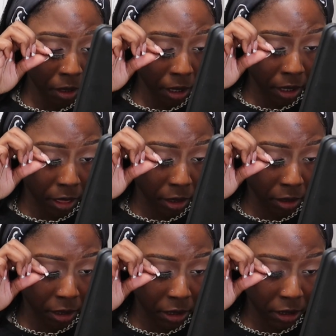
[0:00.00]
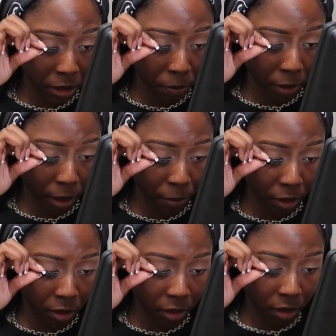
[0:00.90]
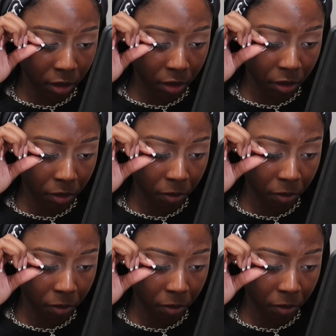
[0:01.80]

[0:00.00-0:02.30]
and literally just pop it on.